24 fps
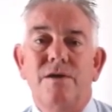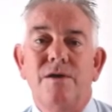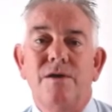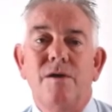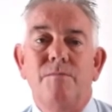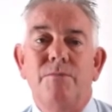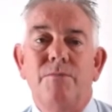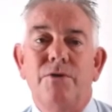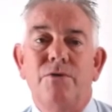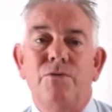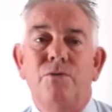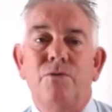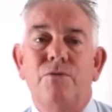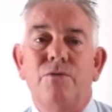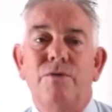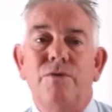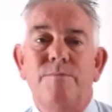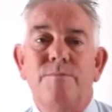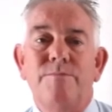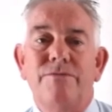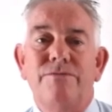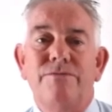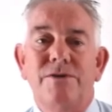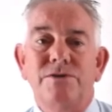But in all their
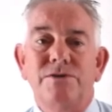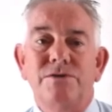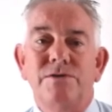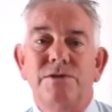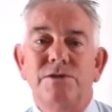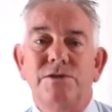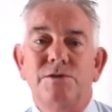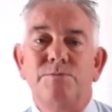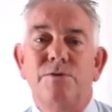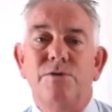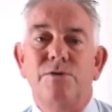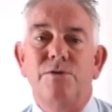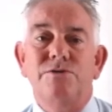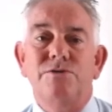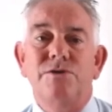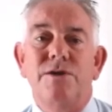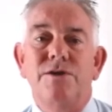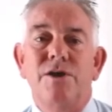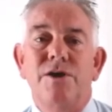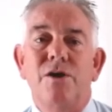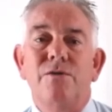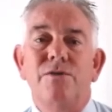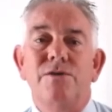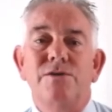professional experience, they
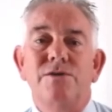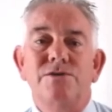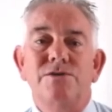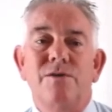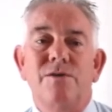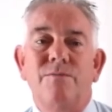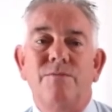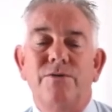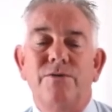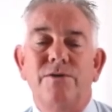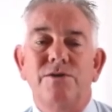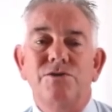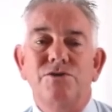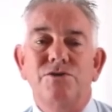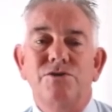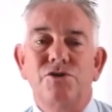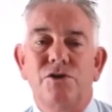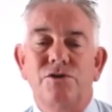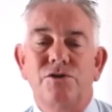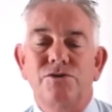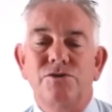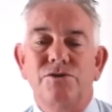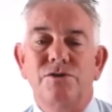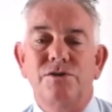know that something is
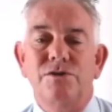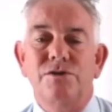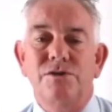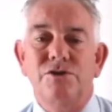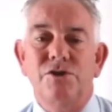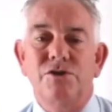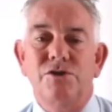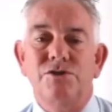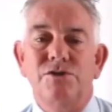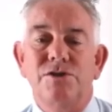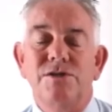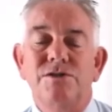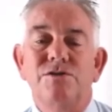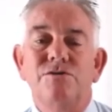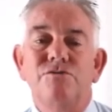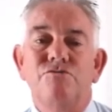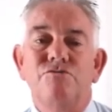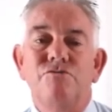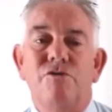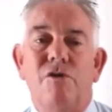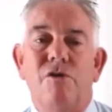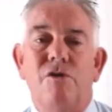just isn't right.